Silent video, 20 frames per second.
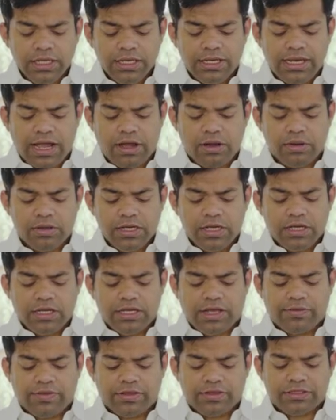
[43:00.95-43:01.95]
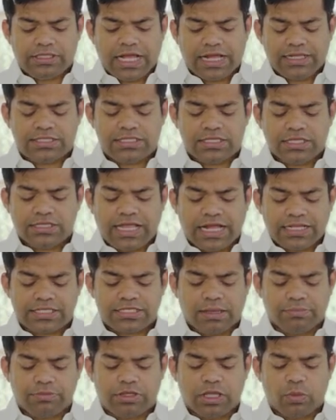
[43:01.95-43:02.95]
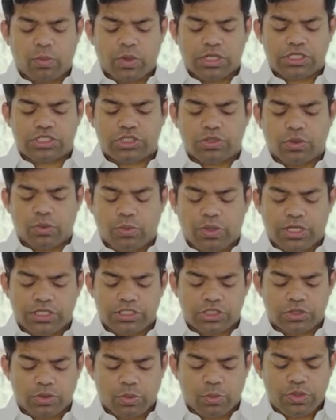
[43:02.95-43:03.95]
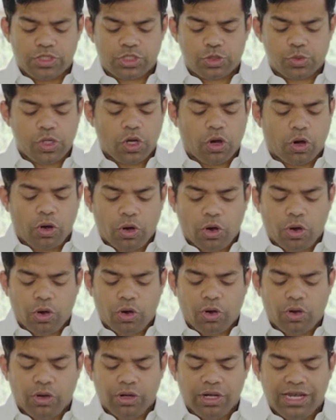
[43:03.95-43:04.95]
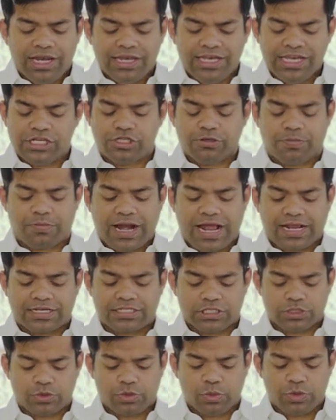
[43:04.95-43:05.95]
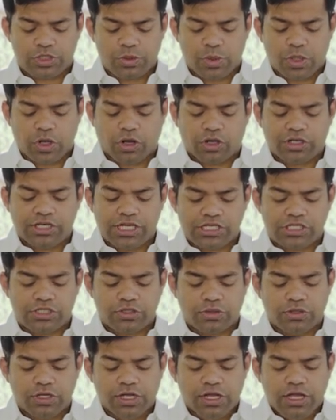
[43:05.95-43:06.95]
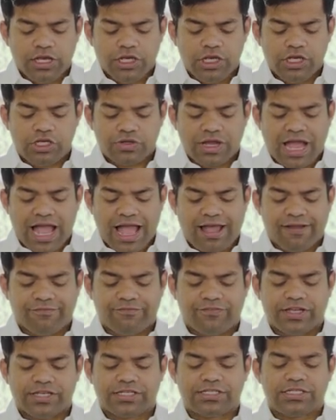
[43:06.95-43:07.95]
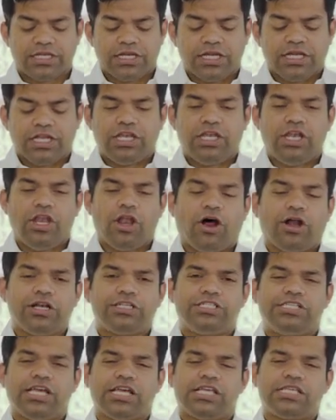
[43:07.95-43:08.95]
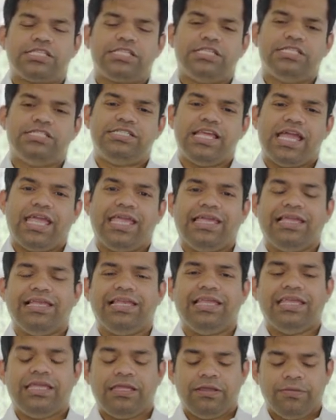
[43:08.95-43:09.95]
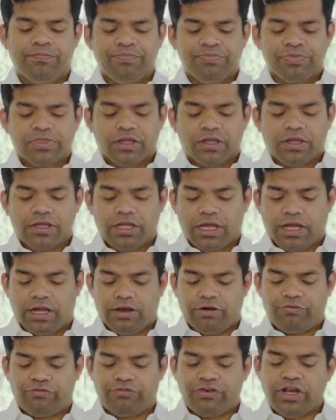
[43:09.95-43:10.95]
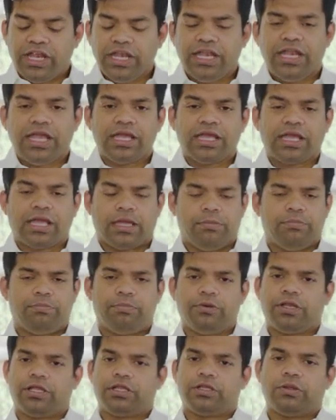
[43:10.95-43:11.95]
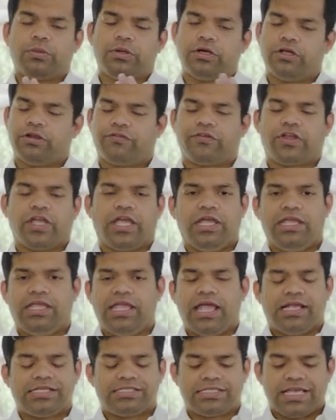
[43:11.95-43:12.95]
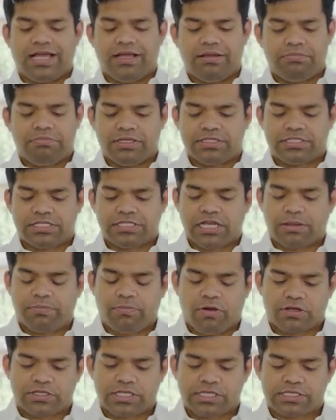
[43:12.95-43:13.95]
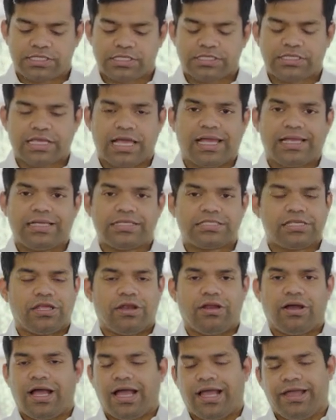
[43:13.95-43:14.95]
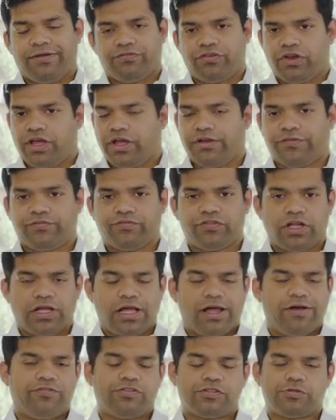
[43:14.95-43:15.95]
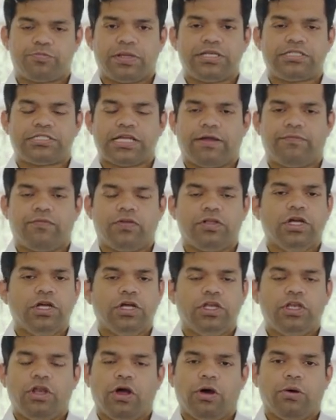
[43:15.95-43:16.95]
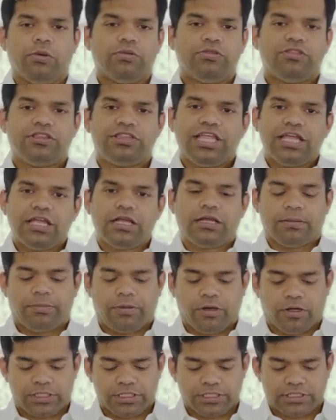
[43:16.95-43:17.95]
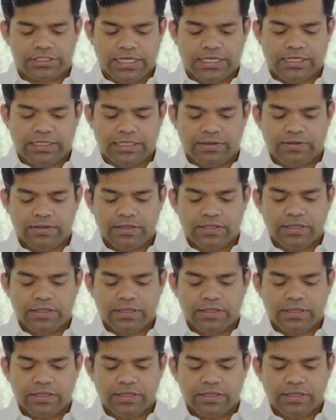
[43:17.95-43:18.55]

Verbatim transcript: Now, now that's that's something which which which we all need to practice, which we all need to need to have it, not just daily Uh, reading and putting the word of God. Yes, I, it's a tick box exercise. You know, I have I've, I've spent time with. No, think about it daily.